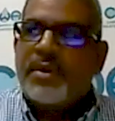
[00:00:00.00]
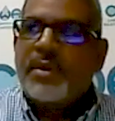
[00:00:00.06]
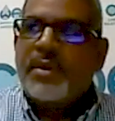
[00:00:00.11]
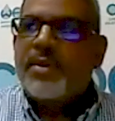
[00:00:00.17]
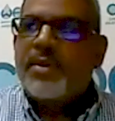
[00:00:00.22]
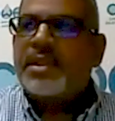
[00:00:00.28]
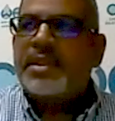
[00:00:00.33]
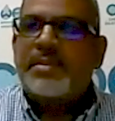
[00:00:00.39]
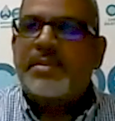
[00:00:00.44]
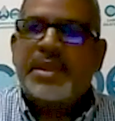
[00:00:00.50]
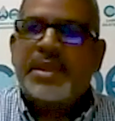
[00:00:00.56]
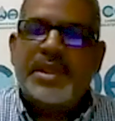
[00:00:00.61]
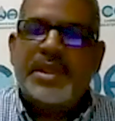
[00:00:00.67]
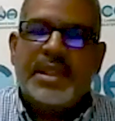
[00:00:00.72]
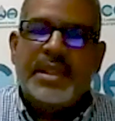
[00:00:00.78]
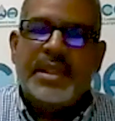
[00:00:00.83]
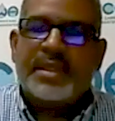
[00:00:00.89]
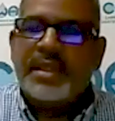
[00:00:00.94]
washing
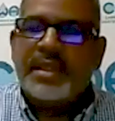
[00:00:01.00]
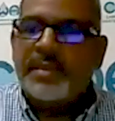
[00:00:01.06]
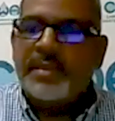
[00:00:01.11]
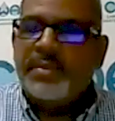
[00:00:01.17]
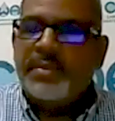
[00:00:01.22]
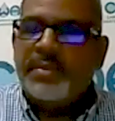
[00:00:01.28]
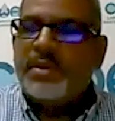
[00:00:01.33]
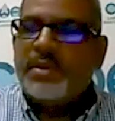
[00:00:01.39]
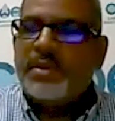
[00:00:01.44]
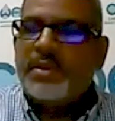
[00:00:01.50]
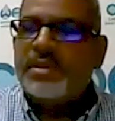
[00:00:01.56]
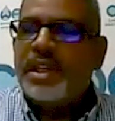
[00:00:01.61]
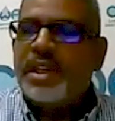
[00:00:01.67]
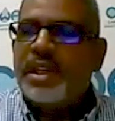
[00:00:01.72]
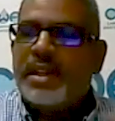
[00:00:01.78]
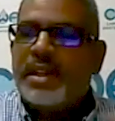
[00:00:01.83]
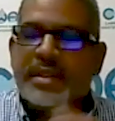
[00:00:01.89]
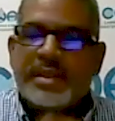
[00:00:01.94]
machines, keep your old
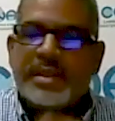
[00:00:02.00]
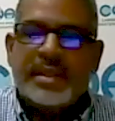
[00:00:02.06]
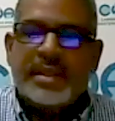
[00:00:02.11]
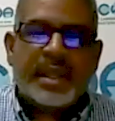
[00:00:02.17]
chairs.